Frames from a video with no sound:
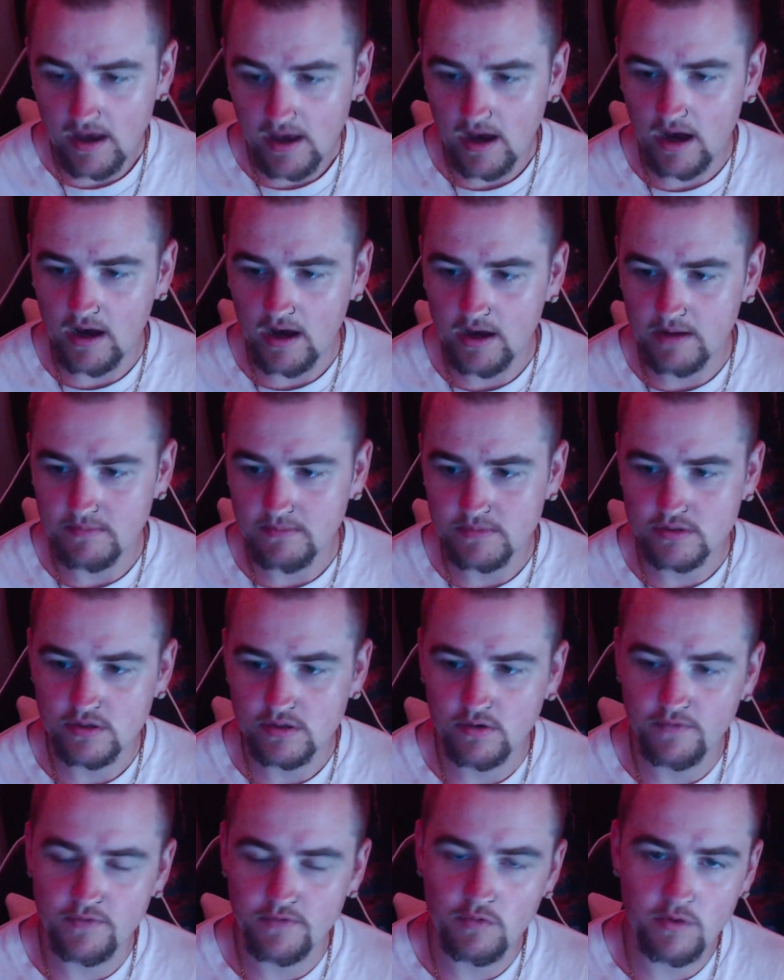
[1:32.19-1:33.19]

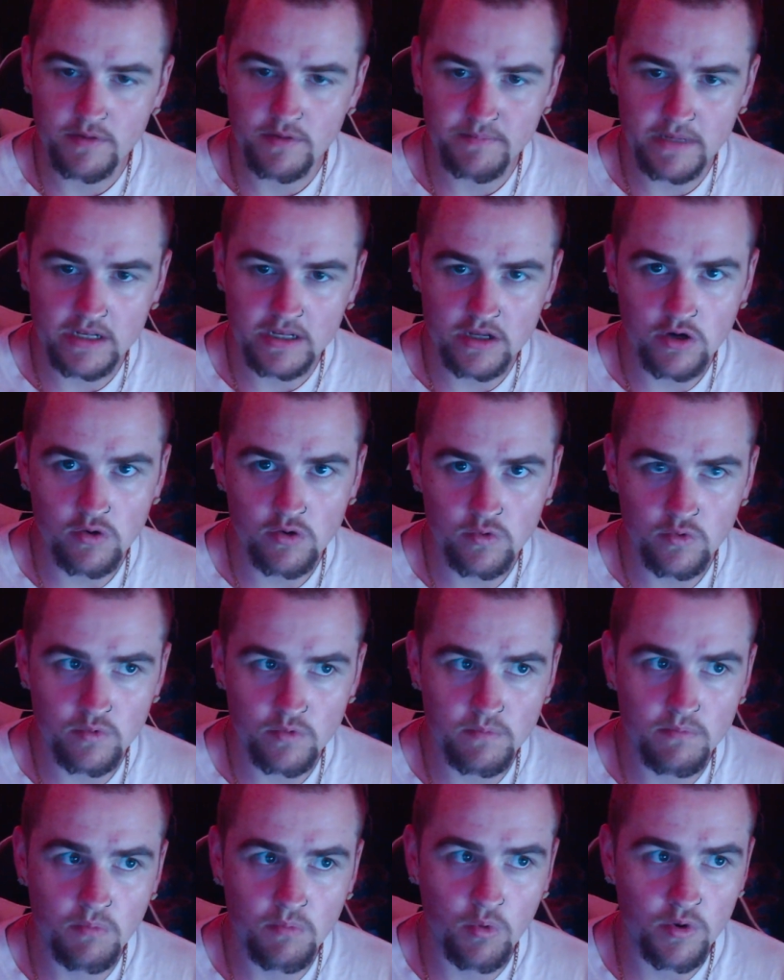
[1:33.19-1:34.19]
So if you want me to go
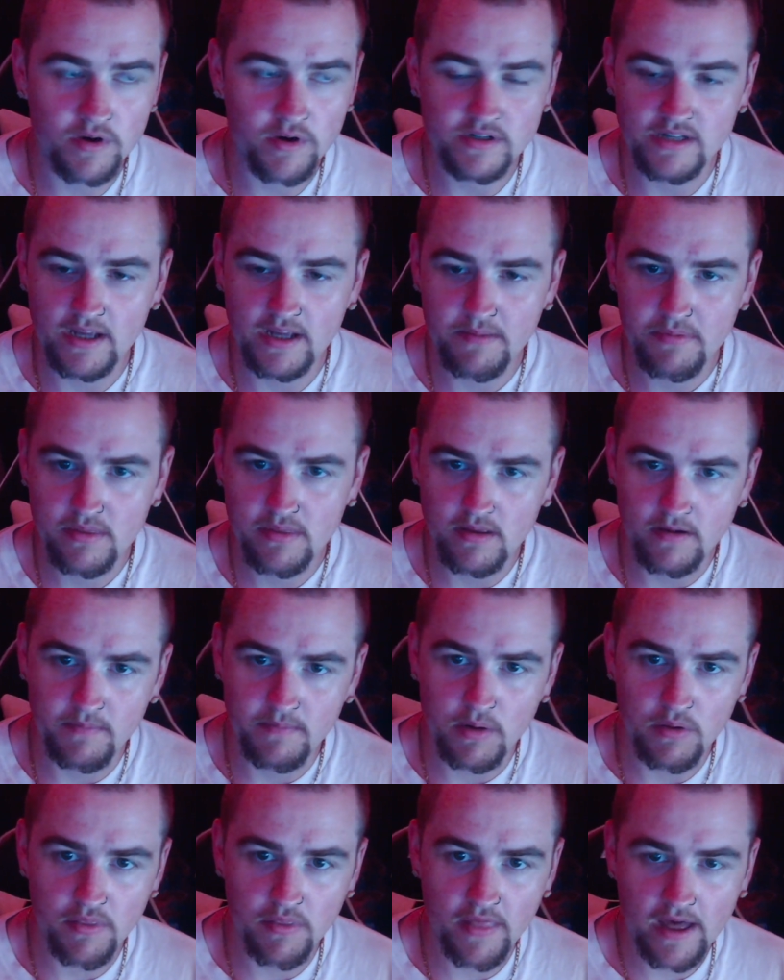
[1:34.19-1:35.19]
more in depth
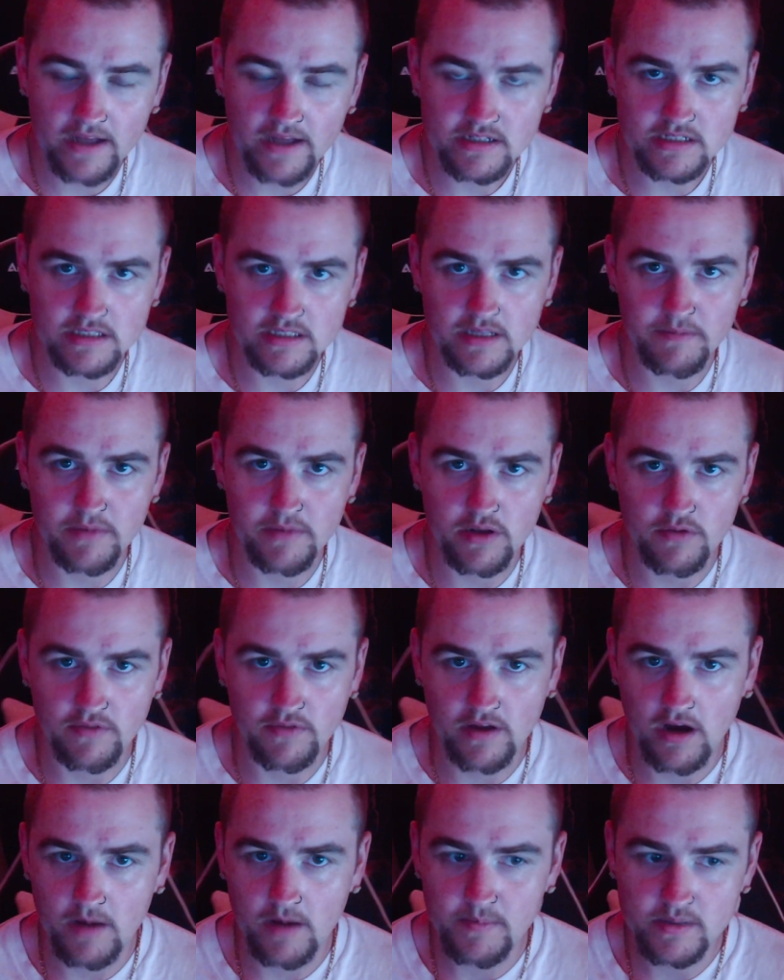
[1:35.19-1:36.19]
about that, just let me know in the
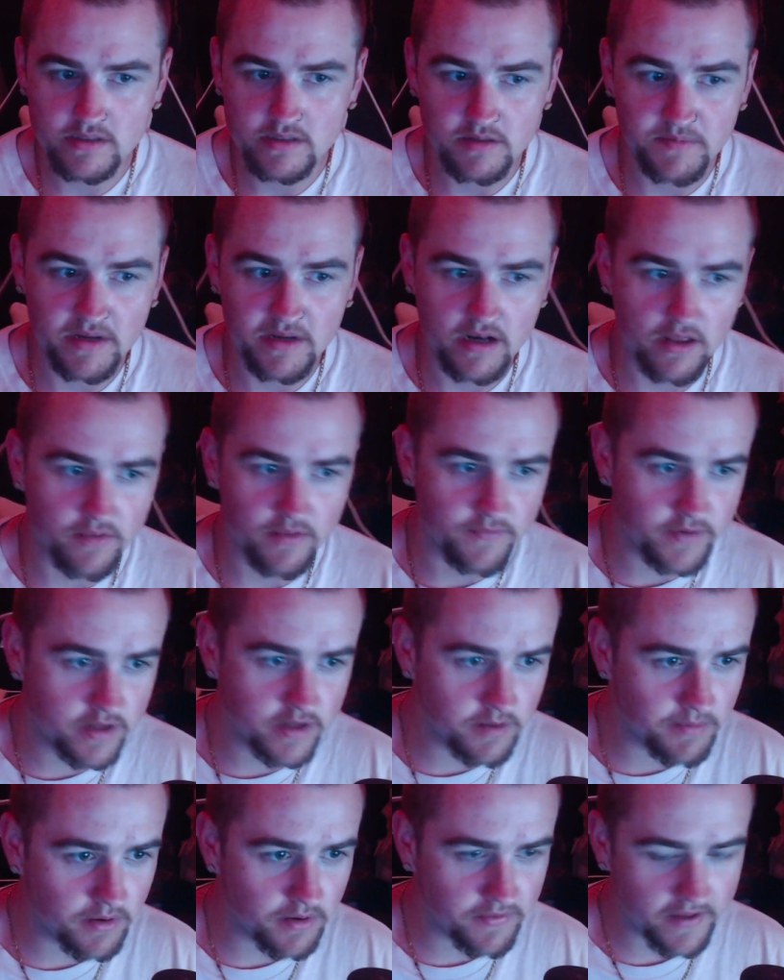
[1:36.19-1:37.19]
comments. I'll make another video
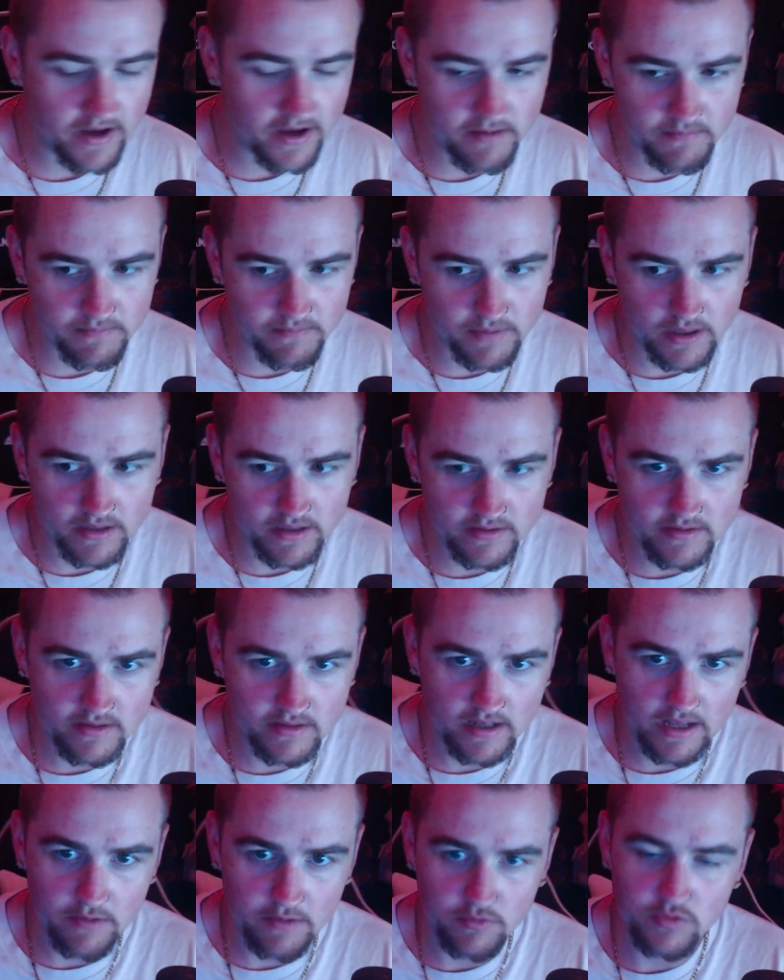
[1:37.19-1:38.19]
about that. But
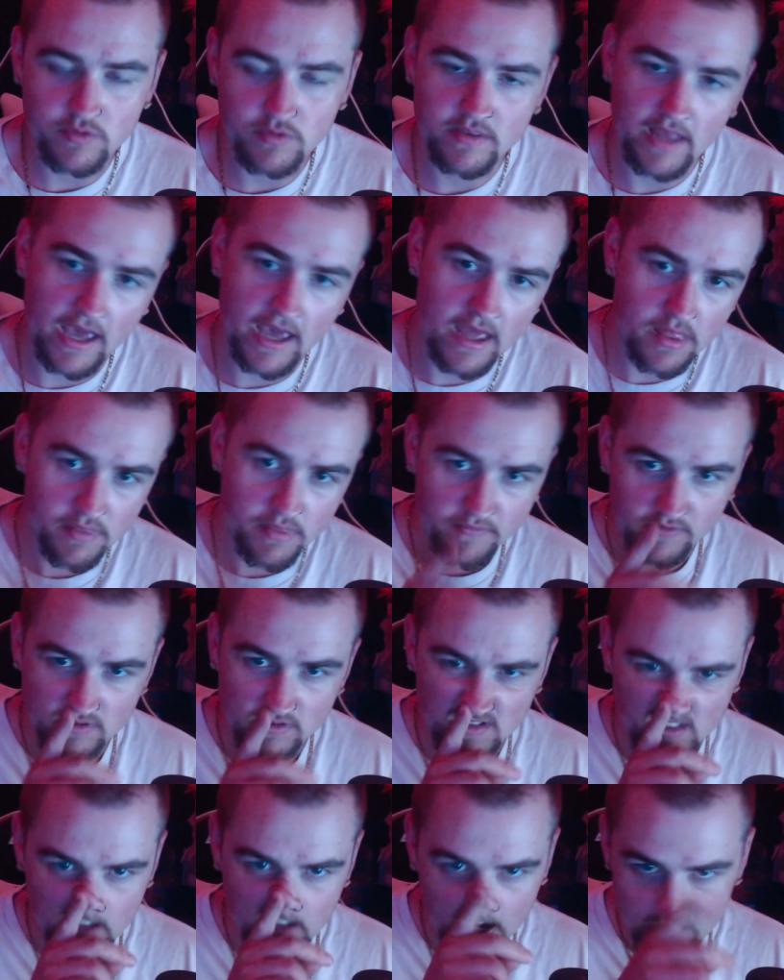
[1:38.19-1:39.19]
today we're doing the 8th
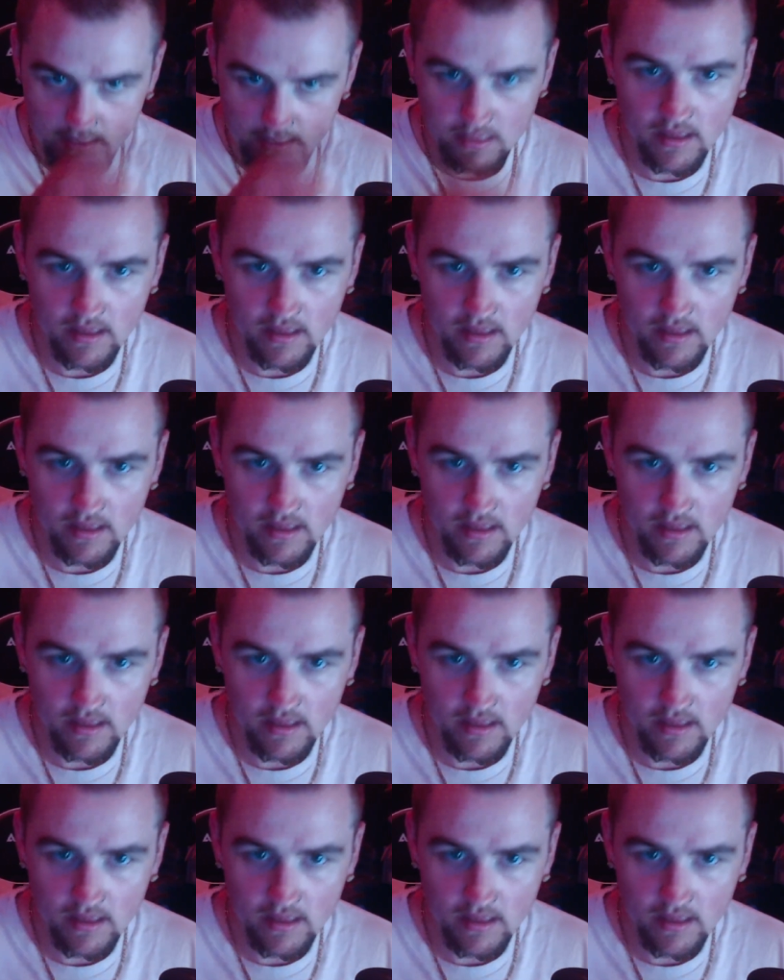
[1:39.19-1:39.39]
versus 9th.